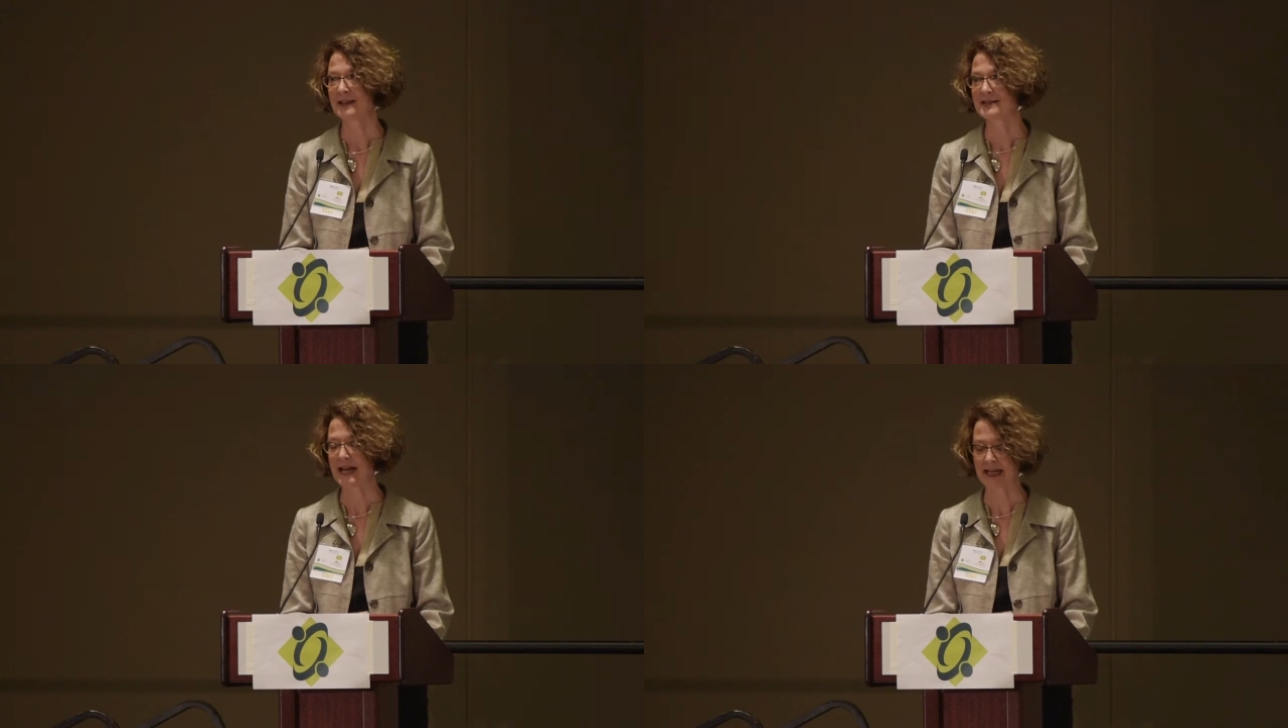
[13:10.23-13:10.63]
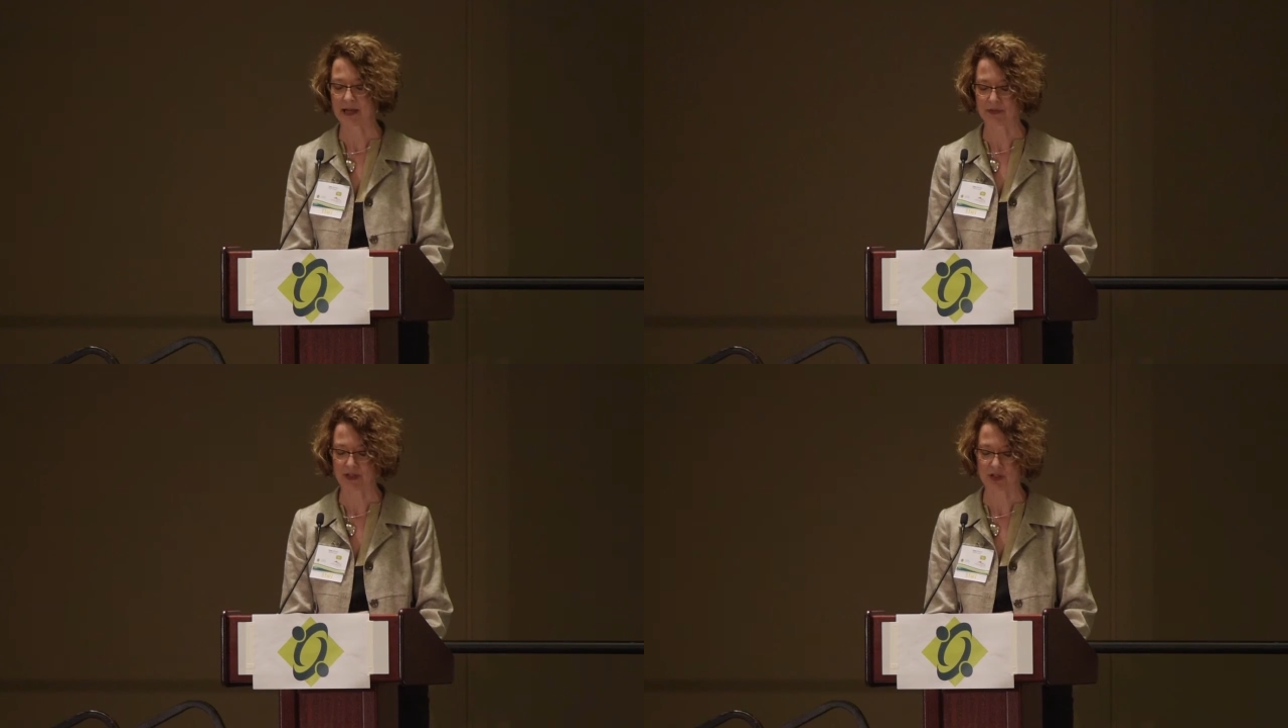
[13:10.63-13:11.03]
setting
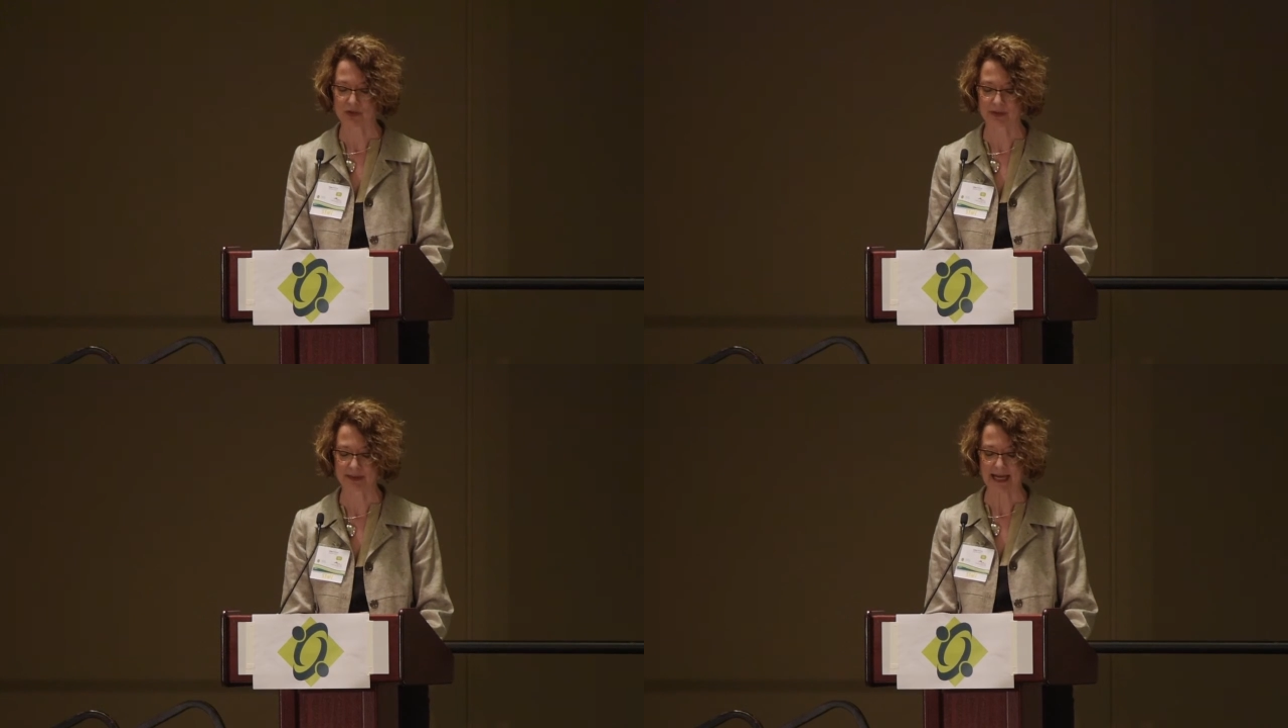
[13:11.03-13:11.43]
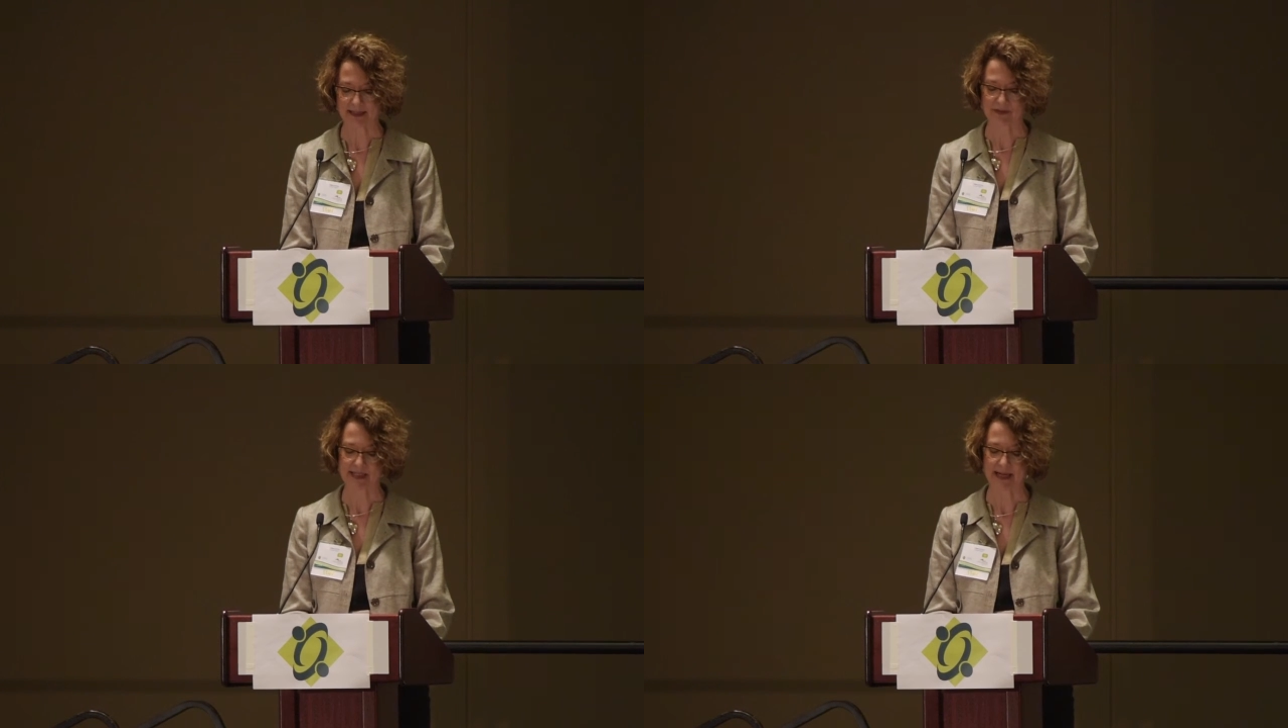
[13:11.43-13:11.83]
out the controlled
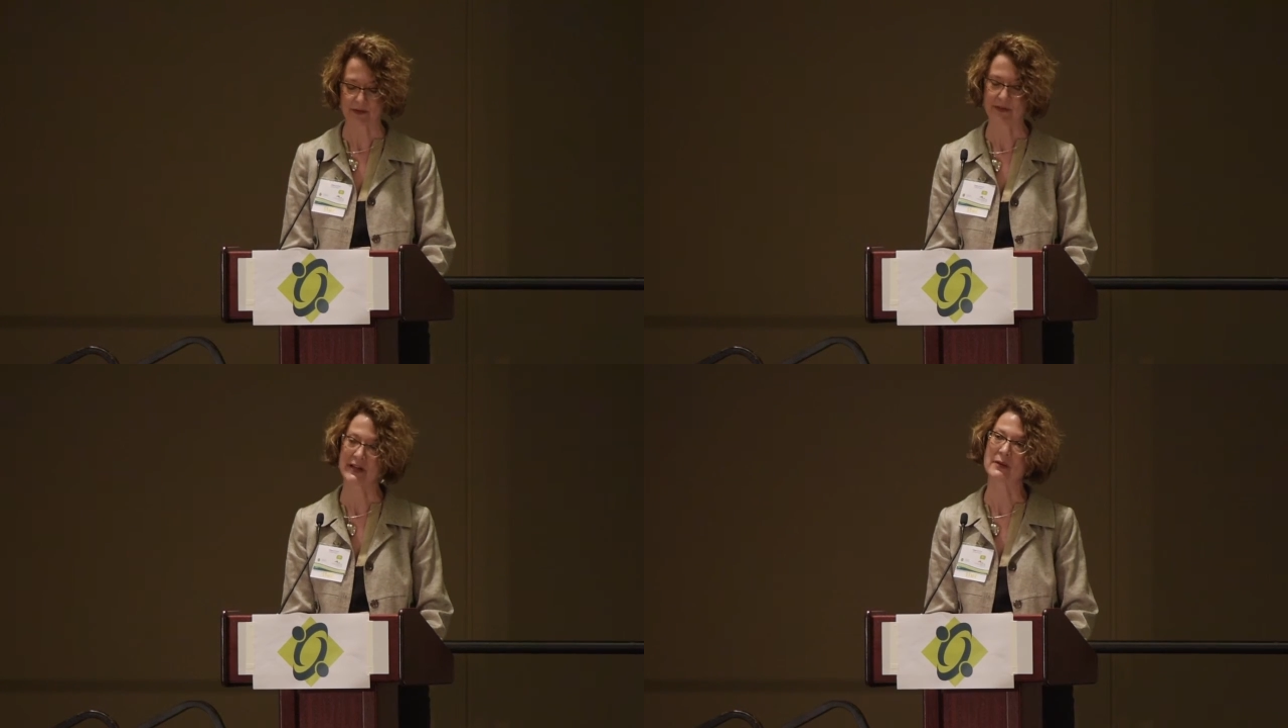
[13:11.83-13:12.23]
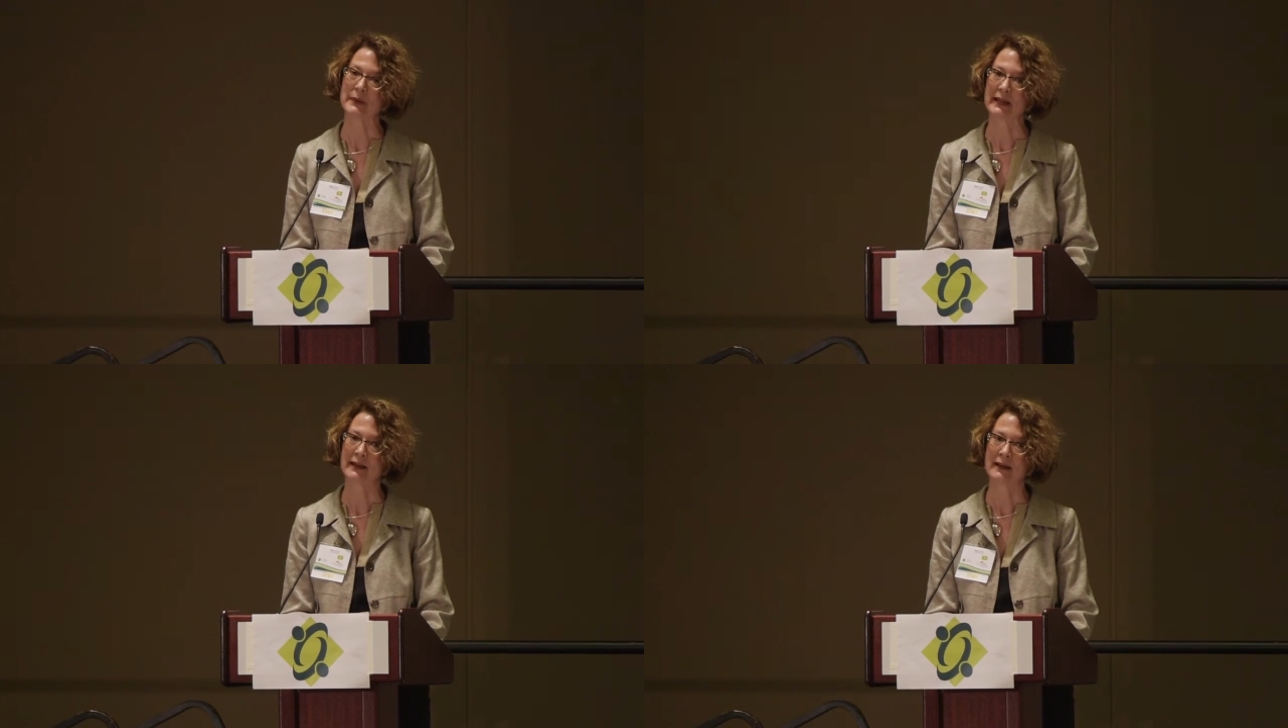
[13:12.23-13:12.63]
active
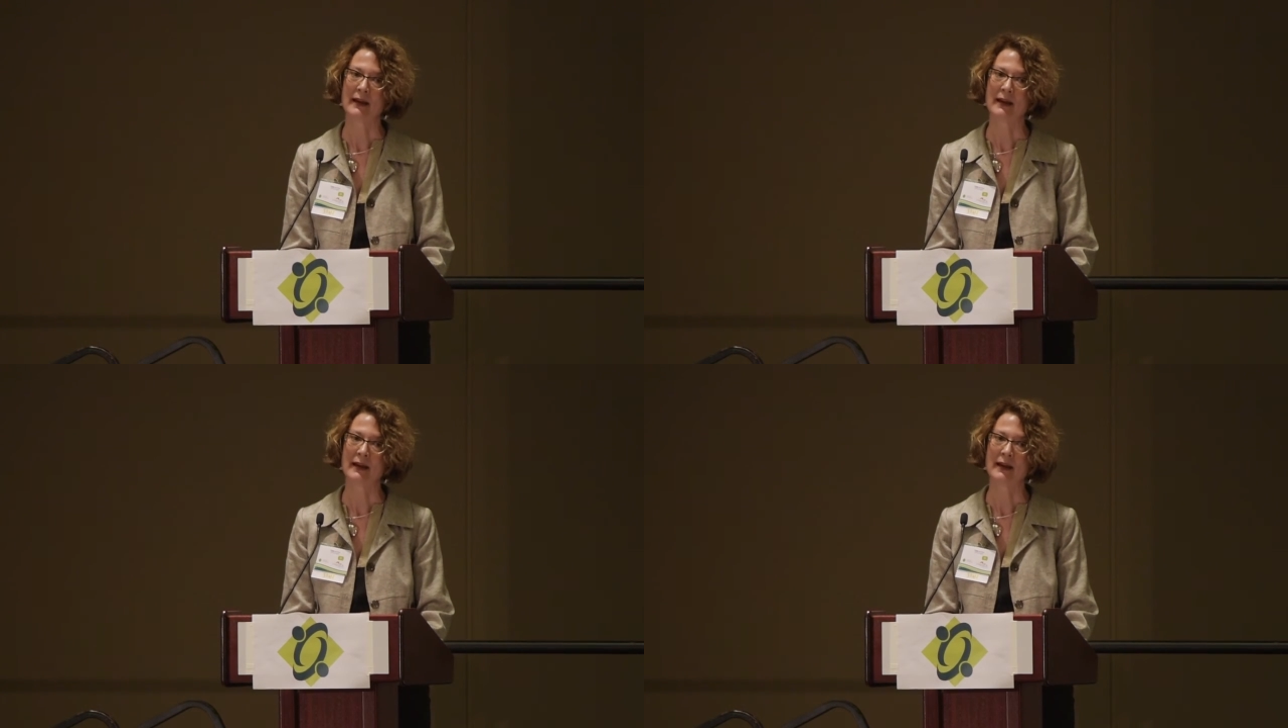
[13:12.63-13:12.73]
psychotherapy